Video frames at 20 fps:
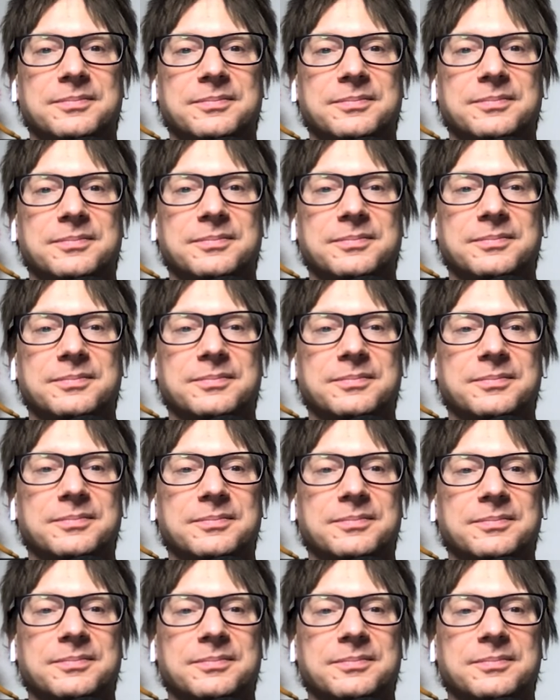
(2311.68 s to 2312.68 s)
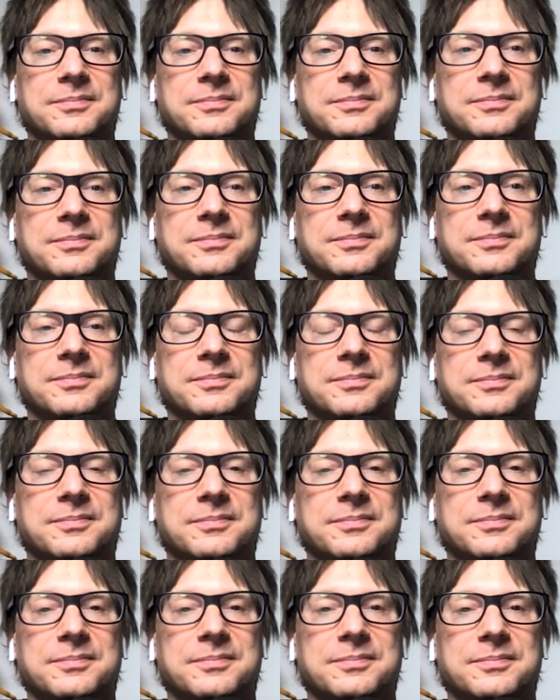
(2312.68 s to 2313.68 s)

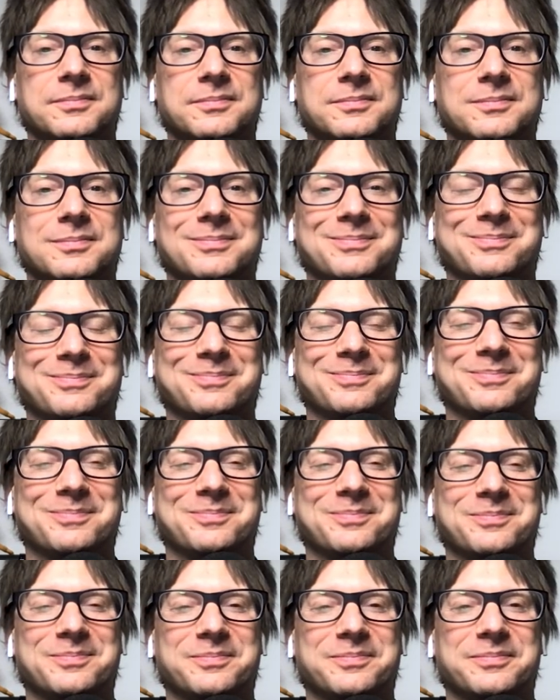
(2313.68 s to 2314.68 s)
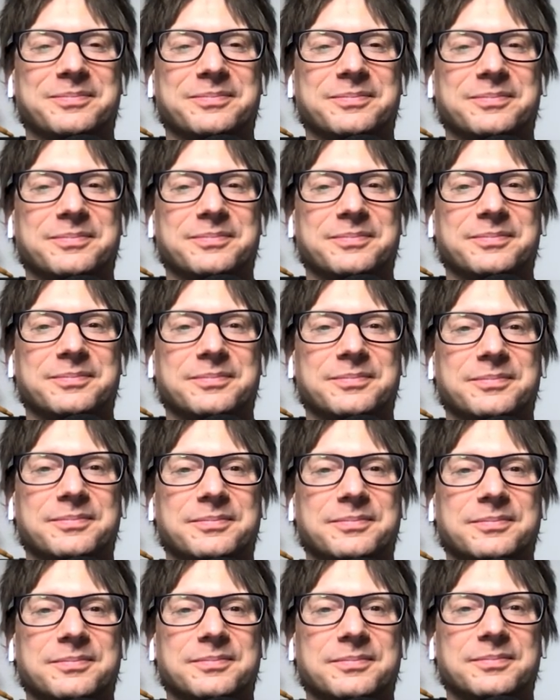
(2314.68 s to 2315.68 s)

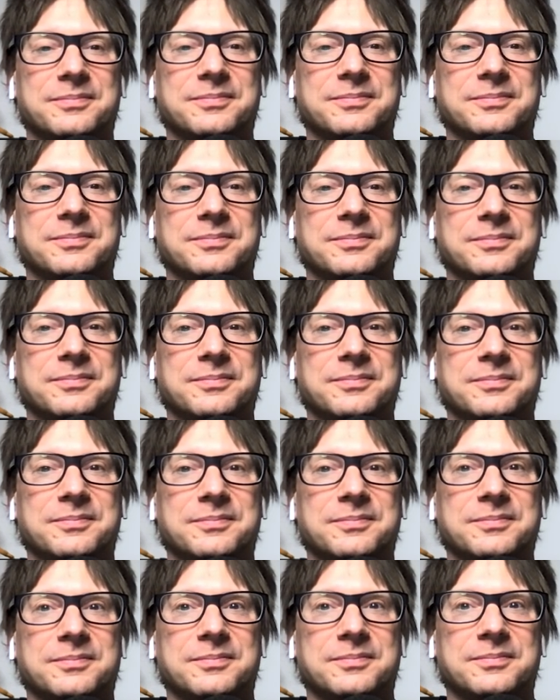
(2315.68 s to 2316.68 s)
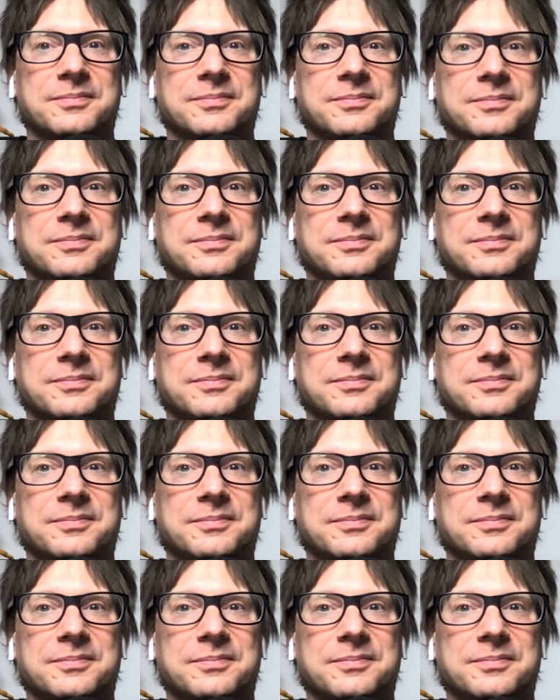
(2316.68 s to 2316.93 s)
(silent)